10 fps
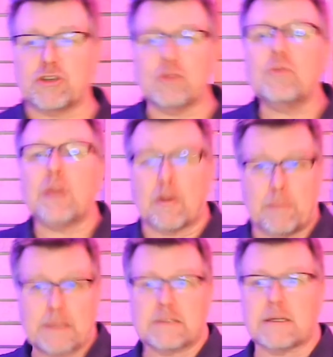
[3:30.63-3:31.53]
their
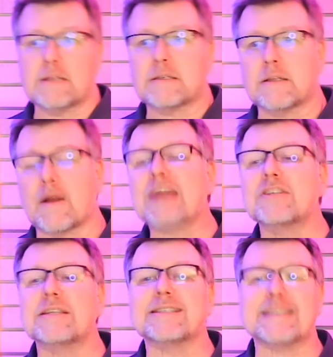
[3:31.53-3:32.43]
business, they're actually
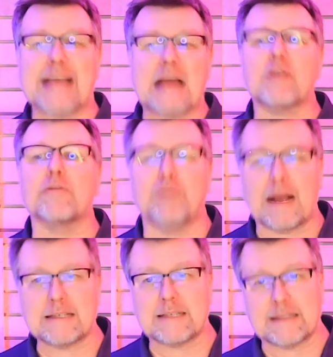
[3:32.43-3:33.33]

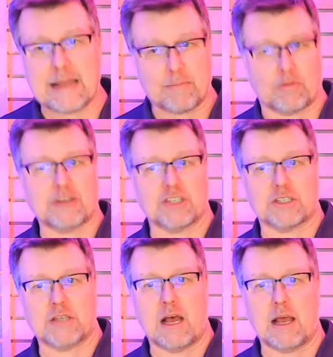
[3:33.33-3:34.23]
sacrificing that precious
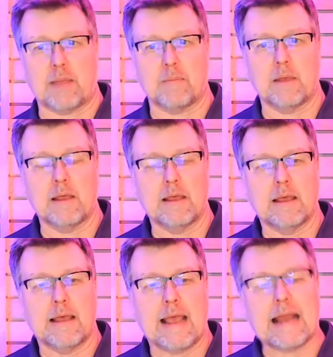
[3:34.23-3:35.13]
time.
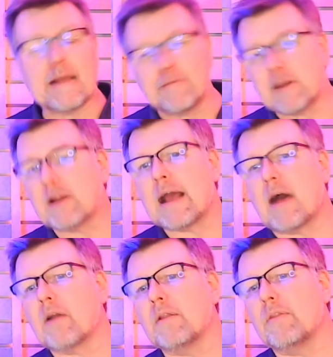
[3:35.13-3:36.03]
And I figured
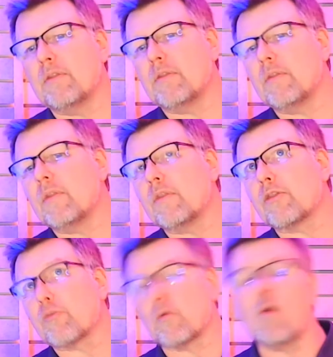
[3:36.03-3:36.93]
out
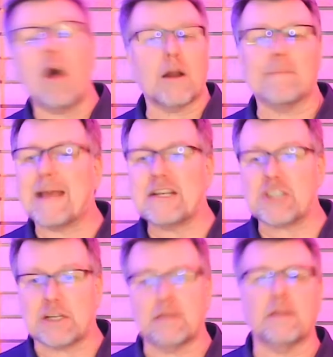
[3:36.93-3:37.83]
through
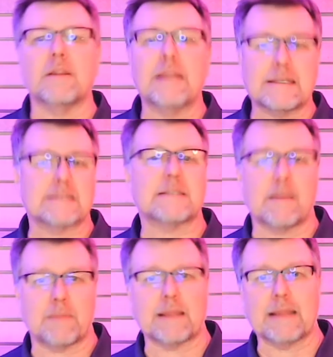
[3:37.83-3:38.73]
automation, this is
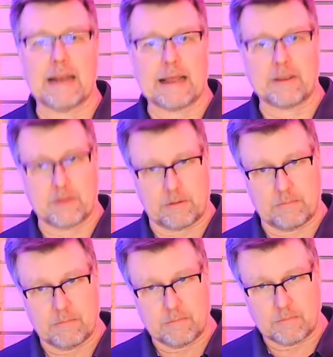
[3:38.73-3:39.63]
something that I could
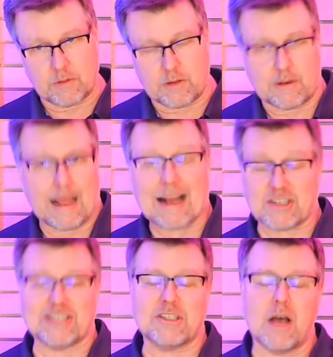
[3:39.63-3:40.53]
actually
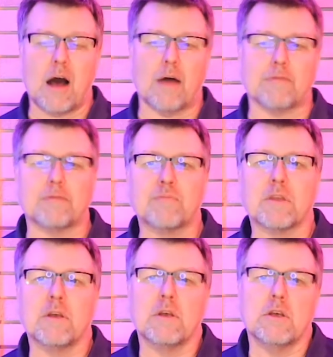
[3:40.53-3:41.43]
solve.
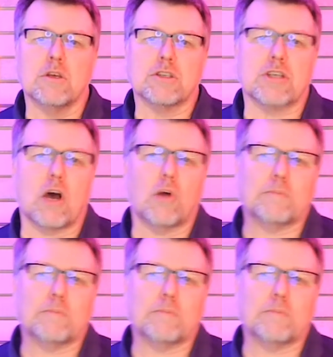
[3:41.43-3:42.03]
So